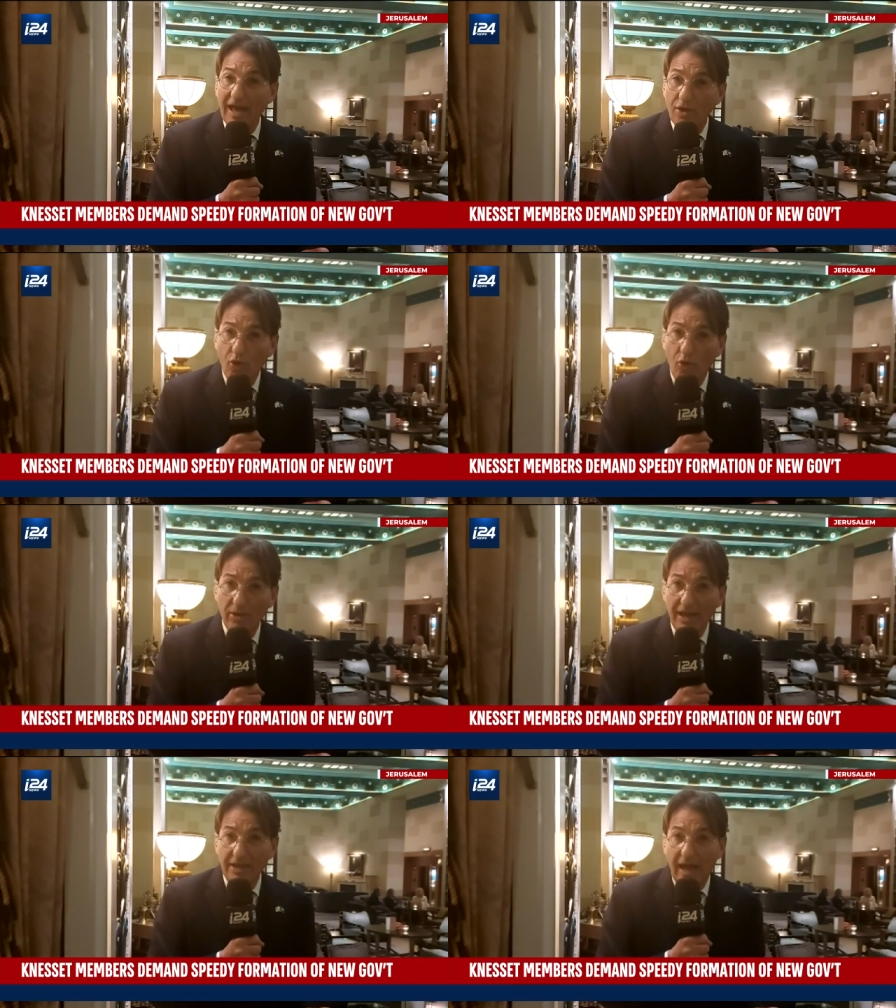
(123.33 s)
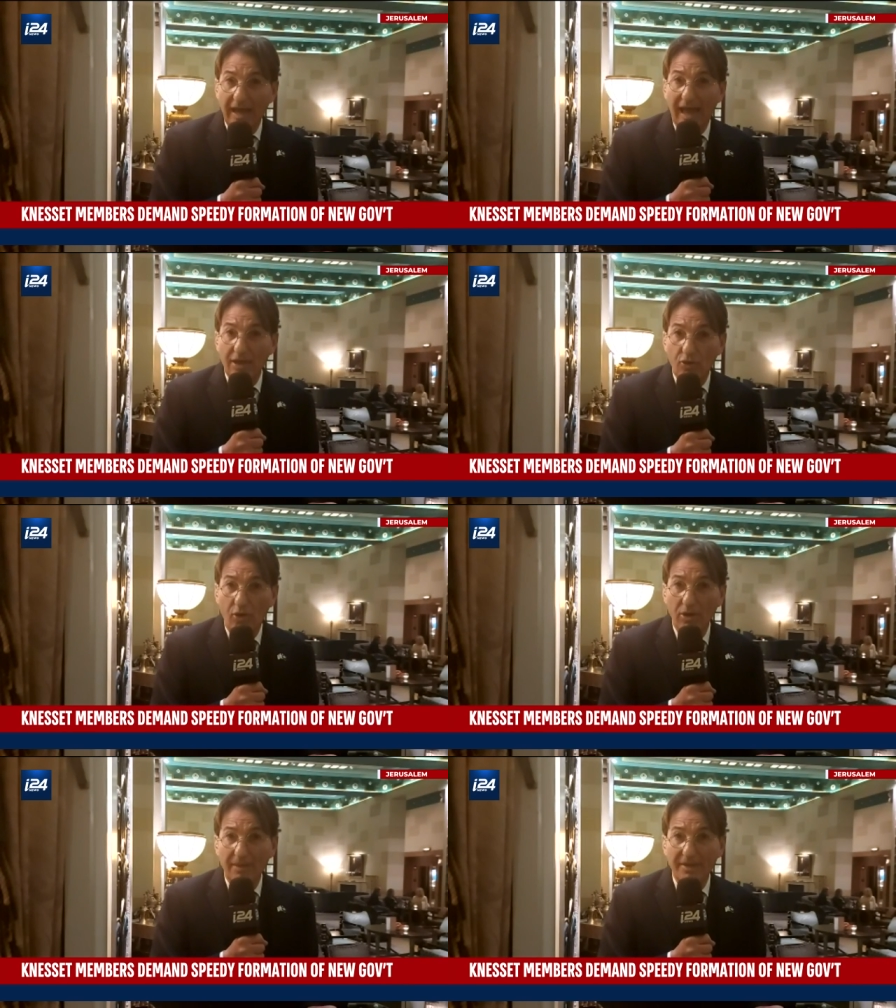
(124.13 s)
And I call,
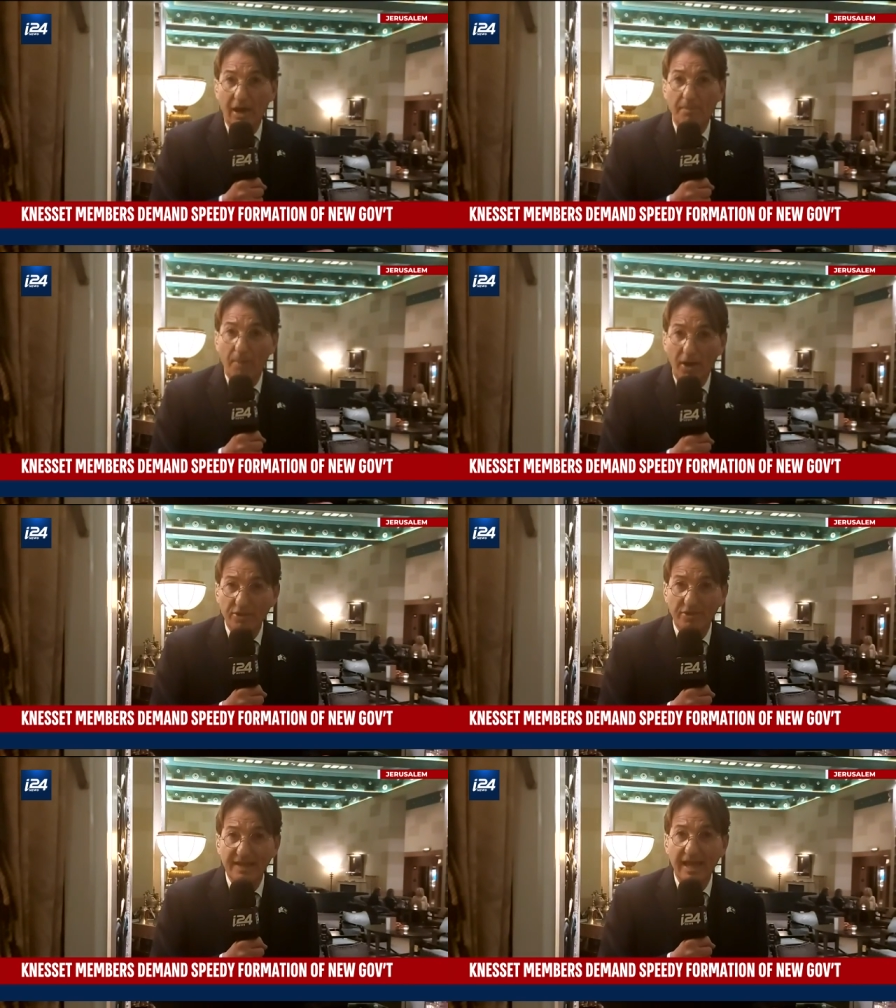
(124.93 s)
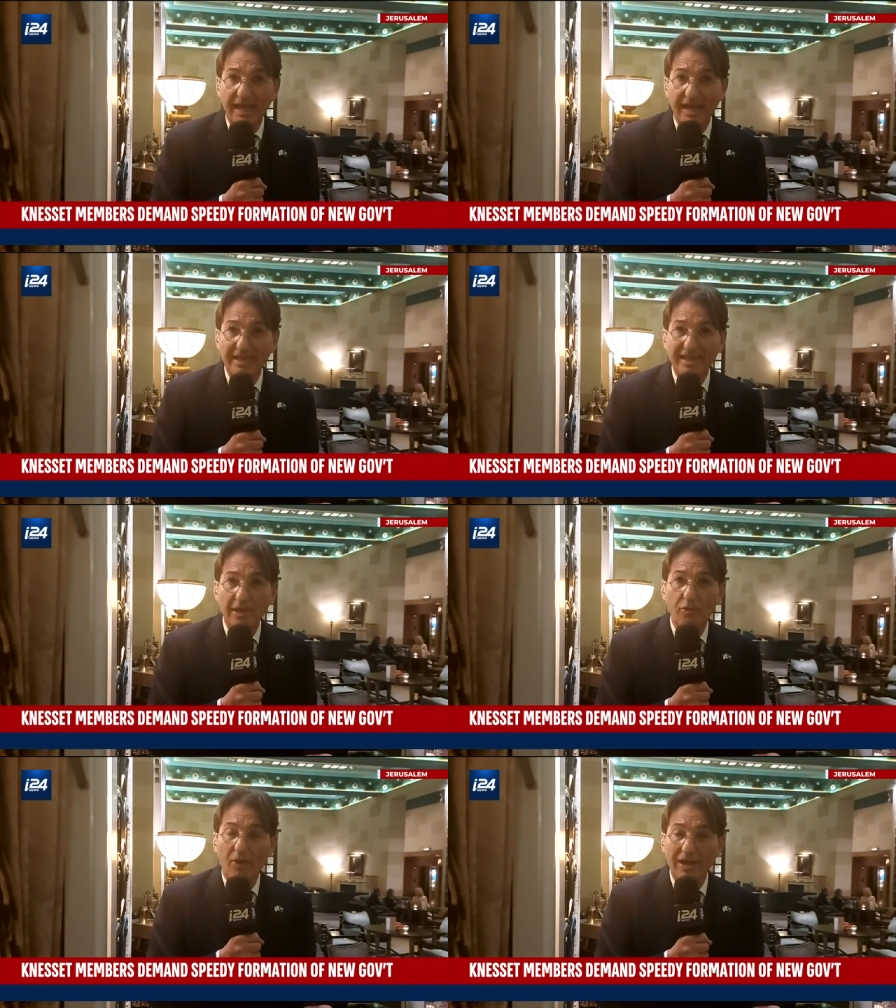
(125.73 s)
I mean, our partners in
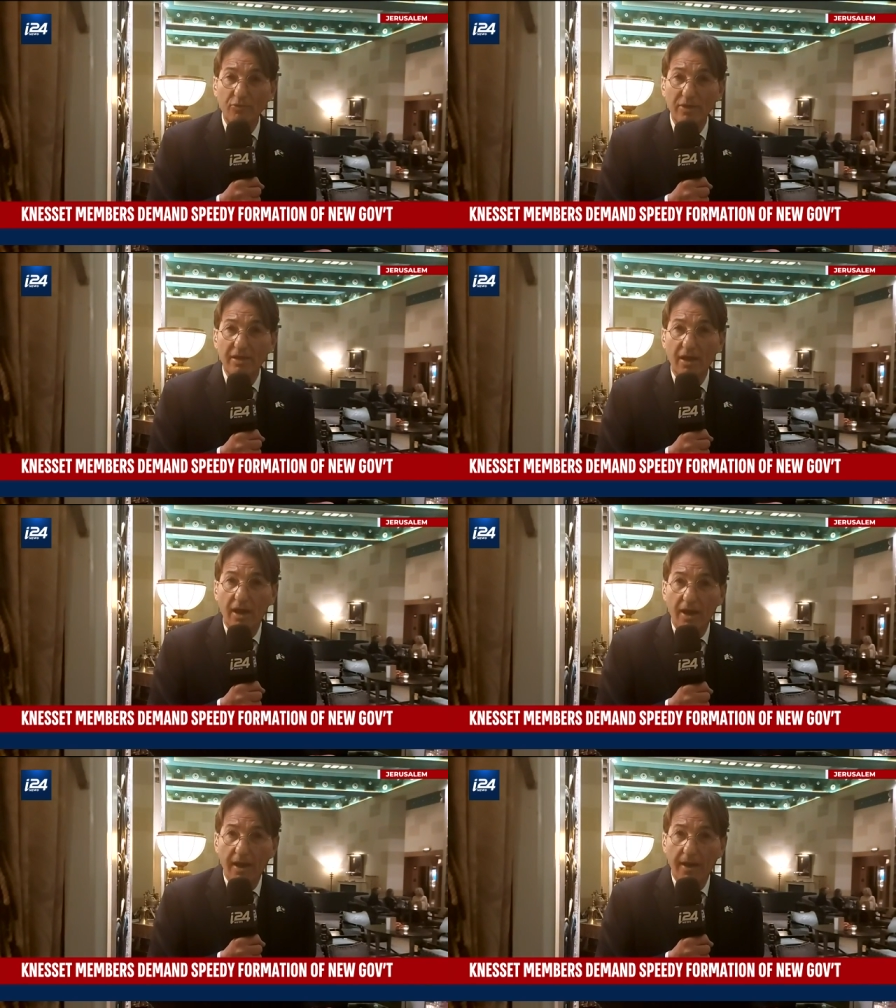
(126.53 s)
the right-wing